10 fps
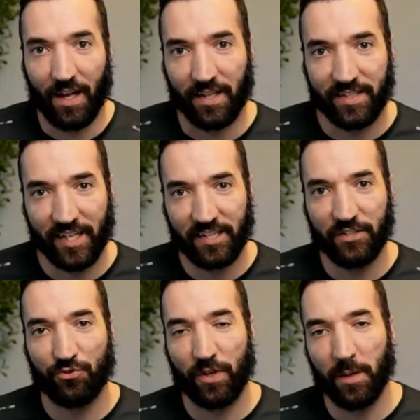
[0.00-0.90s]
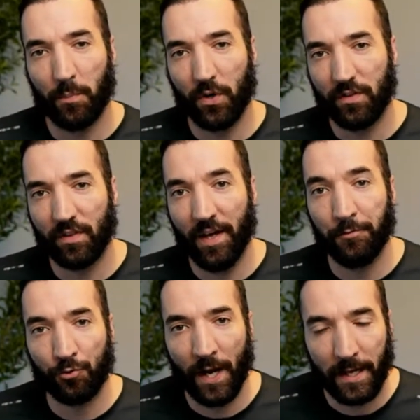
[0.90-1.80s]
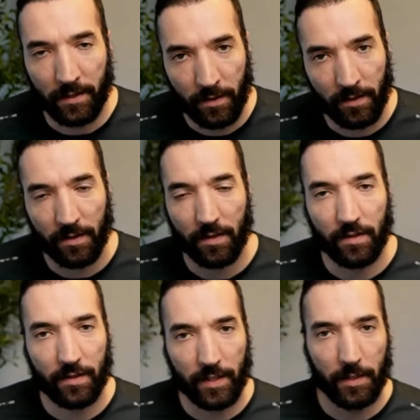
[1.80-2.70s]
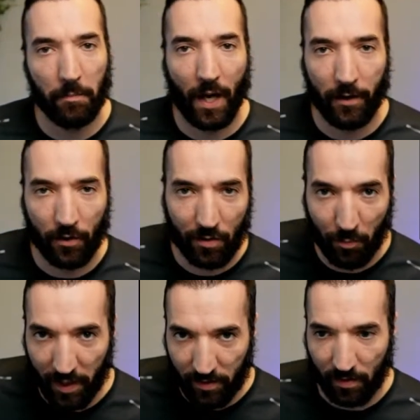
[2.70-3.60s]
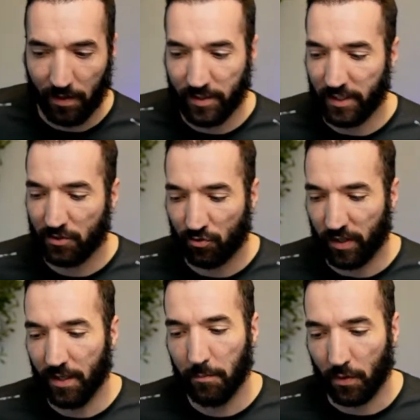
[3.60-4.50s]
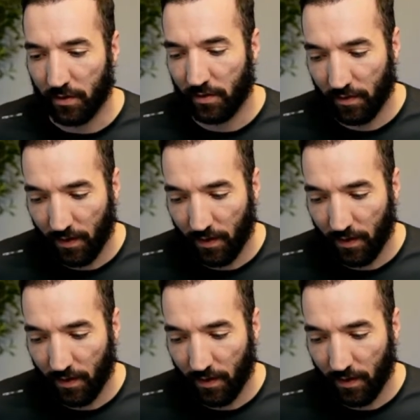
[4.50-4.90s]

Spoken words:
take these 3 inputs and rank the miners based on these 3 inputs.